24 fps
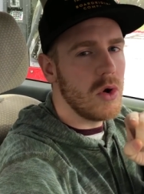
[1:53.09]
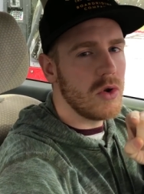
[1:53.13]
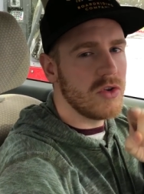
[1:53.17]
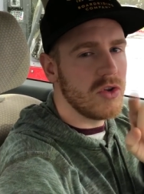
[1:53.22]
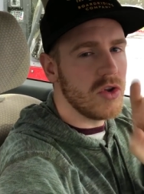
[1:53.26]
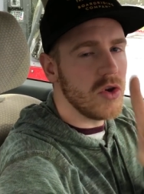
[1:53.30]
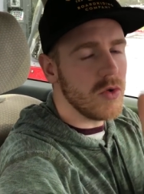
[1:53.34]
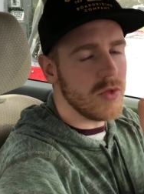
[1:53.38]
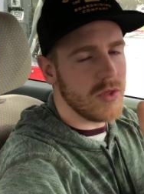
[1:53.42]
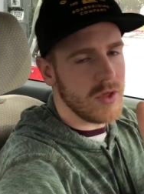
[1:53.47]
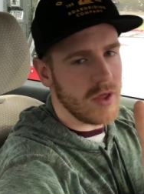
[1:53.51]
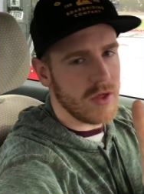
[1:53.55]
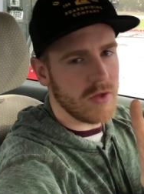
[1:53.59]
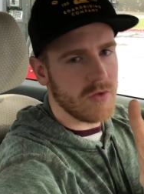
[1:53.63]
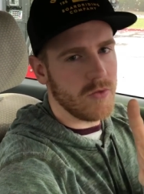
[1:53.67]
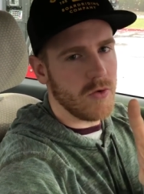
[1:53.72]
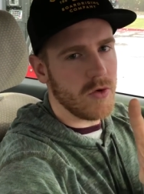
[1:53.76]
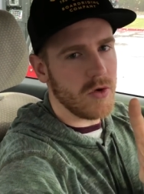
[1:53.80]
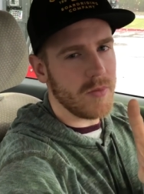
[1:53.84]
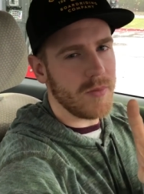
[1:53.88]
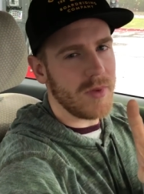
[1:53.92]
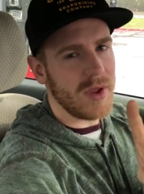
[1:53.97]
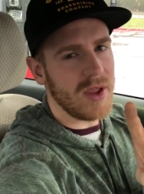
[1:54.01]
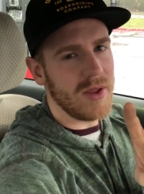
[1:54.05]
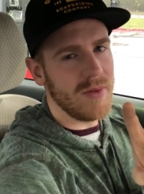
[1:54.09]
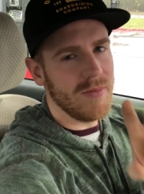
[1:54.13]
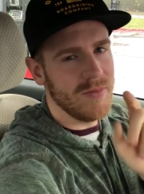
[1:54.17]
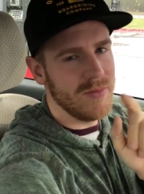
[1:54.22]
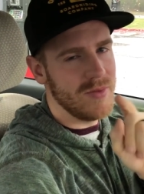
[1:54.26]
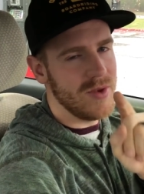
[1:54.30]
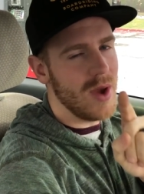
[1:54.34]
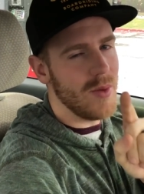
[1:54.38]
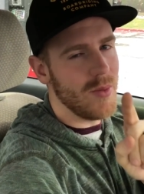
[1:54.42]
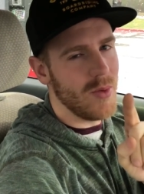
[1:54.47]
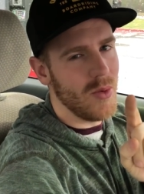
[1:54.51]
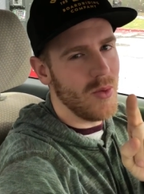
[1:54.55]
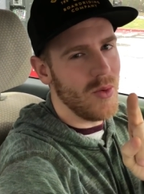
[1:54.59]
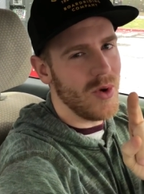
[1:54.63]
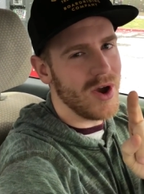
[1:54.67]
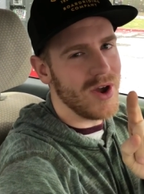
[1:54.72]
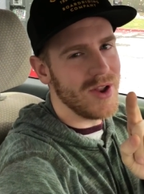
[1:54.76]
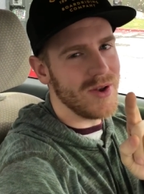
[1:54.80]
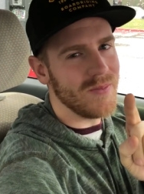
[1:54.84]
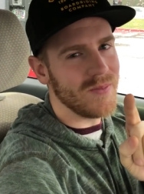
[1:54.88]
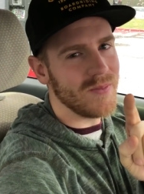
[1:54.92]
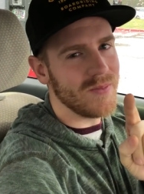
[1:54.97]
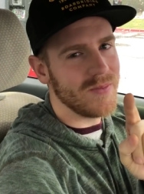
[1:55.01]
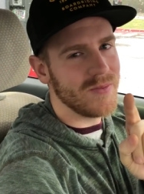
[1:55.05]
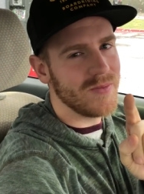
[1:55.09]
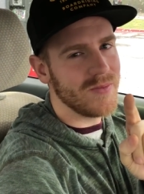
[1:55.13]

two things for me. Number one,